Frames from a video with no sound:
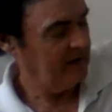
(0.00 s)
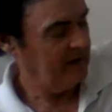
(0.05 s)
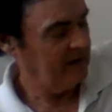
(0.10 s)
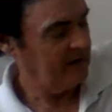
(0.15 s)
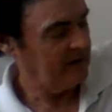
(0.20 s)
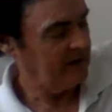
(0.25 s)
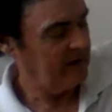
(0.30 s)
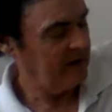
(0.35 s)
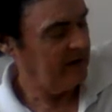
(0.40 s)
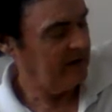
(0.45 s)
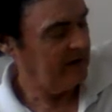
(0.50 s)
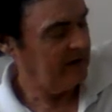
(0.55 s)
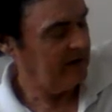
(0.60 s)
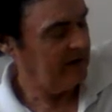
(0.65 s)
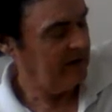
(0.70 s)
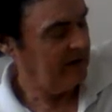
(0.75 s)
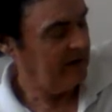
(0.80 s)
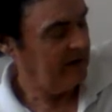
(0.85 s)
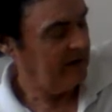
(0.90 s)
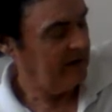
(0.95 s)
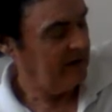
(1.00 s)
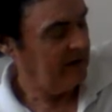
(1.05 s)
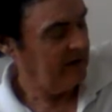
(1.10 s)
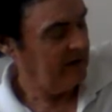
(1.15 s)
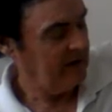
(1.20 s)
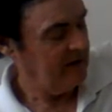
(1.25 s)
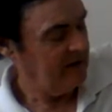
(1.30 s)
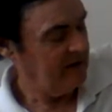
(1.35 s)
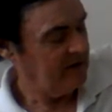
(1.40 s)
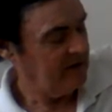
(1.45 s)
okay?
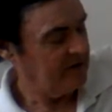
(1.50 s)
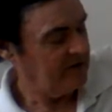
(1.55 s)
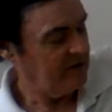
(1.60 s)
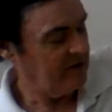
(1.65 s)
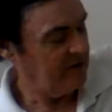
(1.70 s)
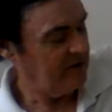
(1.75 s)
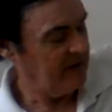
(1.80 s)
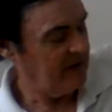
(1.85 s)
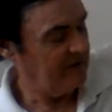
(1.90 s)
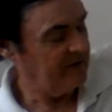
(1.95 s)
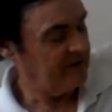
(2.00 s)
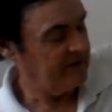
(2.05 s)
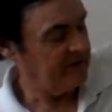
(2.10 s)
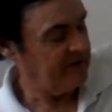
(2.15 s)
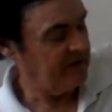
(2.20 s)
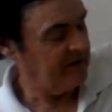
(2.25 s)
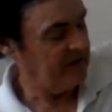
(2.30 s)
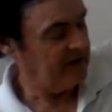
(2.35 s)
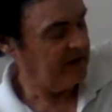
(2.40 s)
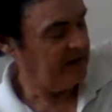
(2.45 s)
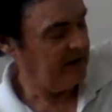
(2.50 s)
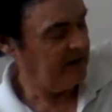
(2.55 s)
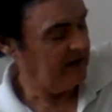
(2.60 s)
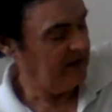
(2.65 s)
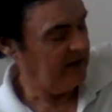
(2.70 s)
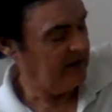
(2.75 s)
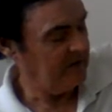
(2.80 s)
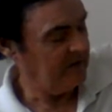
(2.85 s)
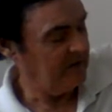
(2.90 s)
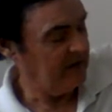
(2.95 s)
So we have a D
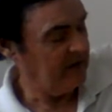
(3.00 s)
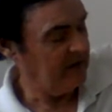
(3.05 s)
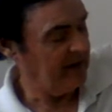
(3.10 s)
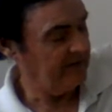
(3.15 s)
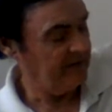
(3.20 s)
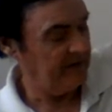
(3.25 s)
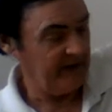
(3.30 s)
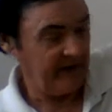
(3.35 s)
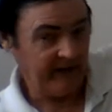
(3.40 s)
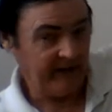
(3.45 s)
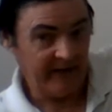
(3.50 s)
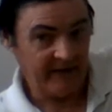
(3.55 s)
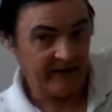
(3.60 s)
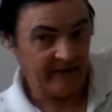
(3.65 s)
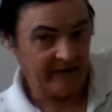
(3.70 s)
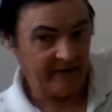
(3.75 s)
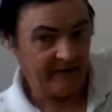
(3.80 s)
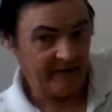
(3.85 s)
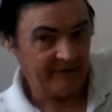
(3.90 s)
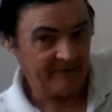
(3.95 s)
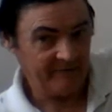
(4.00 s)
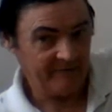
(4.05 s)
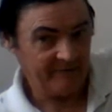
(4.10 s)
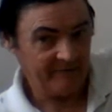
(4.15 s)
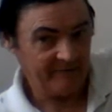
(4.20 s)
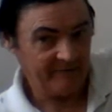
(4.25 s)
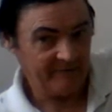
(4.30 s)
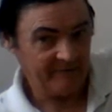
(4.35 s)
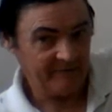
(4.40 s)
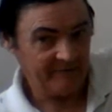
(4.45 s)
and we have an A.
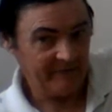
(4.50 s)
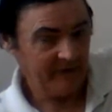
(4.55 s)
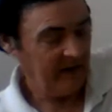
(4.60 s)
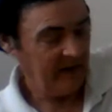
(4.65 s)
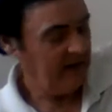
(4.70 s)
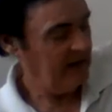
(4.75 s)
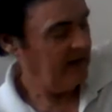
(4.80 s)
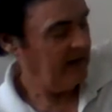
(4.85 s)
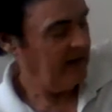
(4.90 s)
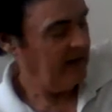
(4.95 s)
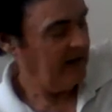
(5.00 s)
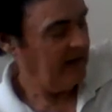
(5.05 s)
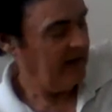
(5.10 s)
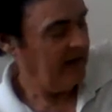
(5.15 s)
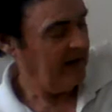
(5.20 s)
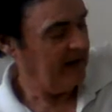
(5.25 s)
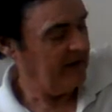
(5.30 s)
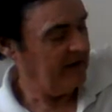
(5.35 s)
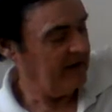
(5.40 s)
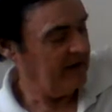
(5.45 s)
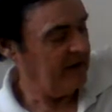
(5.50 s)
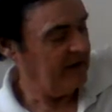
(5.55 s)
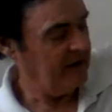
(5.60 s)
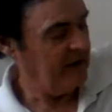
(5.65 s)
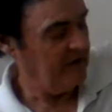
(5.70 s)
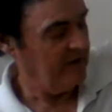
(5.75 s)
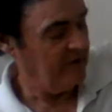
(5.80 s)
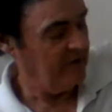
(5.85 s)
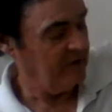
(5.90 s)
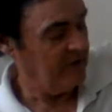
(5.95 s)
And
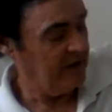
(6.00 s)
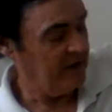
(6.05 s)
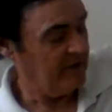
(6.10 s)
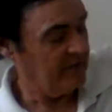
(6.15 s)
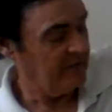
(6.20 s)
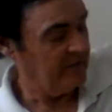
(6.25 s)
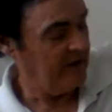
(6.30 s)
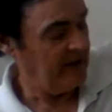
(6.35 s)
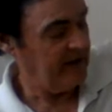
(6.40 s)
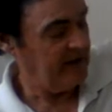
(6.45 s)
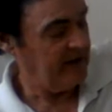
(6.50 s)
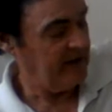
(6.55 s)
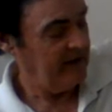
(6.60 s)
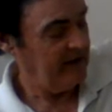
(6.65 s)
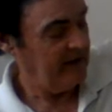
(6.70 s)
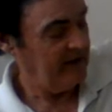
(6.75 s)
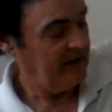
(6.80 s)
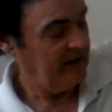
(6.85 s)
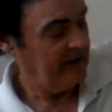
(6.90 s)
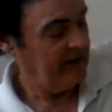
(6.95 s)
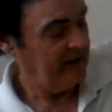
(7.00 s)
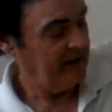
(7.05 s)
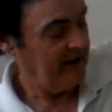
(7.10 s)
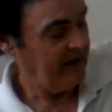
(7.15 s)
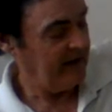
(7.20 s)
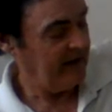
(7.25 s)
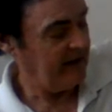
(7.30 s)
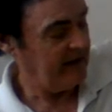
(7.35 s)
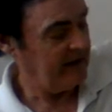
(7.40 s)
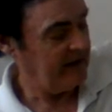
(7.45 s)
the, with the red
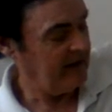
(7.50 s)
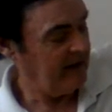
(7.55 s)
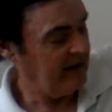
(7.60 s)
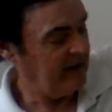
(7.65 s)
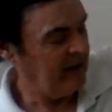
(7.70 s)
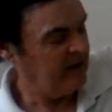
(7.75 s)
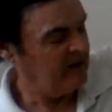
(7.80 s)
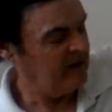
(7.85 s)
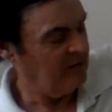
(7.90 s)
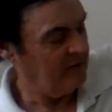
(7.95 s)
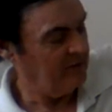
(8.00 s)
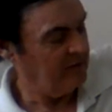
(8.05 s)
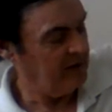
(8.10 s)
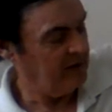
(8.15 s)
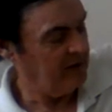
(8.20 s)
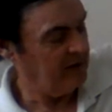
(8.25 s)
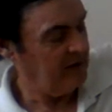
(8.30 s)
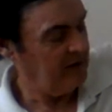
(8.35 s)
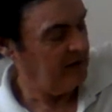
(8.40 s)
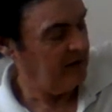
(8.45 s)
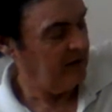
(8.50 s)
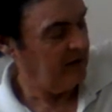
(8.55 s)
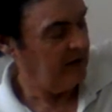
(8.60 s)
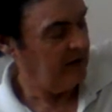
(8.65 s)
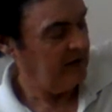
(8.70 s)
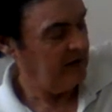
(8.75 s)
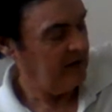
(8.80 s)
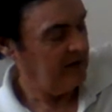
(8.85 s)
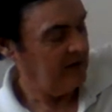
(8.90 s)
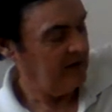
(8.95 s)
a and the blue
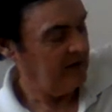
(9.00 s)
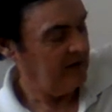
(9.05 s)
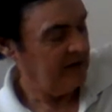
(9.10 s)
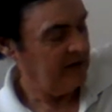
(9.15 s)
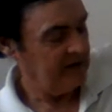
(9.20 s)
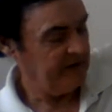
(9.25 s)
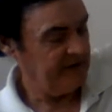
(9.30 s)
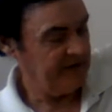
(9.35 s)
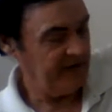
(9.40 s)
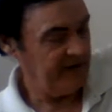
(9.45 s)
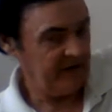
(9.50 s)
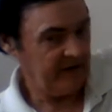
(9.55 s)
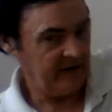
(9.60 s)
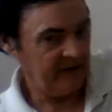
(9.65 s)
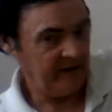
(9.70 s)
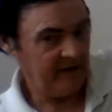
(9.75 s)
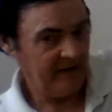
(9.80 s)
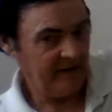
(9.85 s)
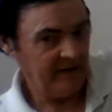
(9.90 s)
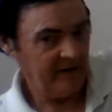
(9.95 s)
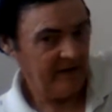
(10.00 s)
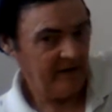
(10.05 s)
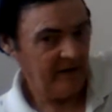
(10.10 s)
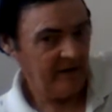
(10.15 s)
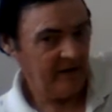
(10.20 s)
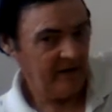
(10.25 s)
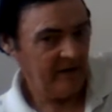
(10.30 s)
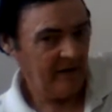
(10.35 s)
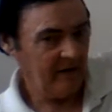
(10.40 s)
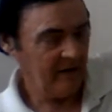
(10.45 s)
D
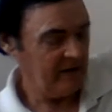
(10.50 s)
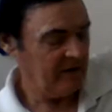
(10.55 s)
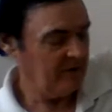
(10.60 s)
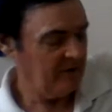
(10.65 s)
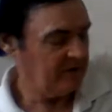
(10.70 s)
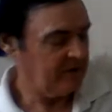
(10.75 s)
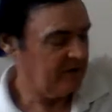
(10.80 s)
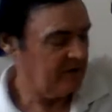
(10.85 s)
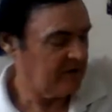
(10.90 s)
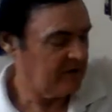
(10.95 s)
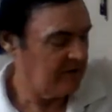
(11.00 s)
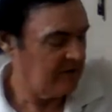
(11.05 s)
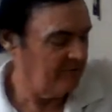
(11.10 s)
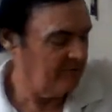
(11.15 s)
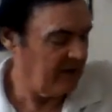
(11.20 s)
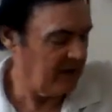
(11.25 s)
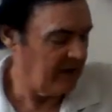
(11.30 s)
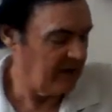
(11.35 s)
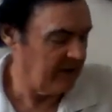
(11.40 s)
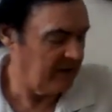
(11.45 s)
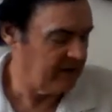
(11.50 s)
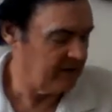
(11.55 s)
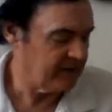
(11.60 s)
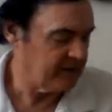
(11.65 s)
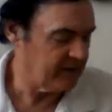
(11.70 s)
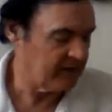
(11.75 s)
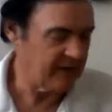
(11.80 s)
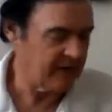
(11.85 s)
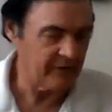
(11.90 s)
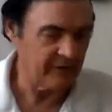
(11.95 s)
are going to combine
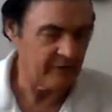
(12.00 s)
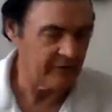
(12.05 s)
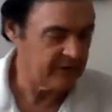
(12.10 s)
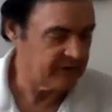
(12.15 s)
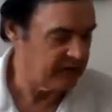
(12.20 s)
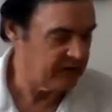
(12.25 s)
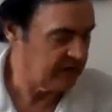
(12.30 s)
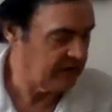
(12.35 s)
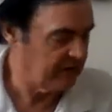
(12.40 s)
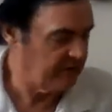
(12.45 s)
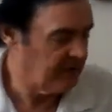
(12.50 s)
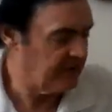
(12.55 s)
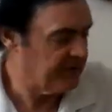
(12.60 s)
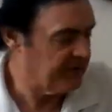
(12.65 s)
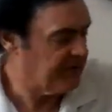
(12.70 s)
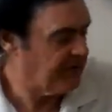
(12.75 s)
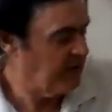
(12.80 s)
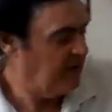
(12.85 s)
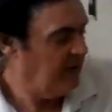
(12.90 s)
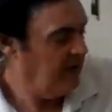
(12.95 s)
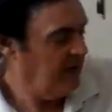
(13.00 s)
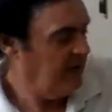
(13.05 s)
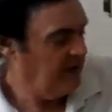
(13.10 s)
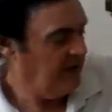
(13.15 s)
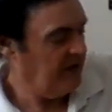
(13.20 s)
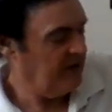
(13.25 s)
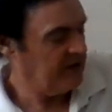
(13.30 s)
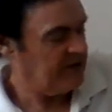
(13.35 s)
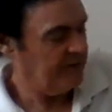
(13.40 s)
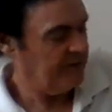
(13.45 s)
together to give us
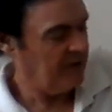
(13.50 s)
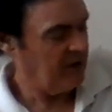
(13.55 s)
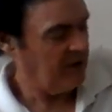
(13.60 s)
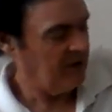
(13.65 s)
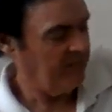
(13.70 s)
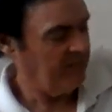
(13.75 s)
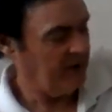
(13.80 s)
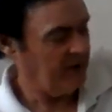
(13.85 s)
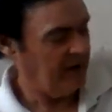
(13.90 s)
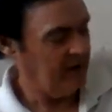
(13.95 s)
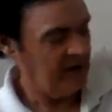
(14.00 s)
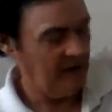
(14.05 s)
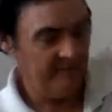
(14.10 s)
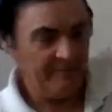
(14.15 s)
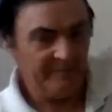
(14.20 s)
this purple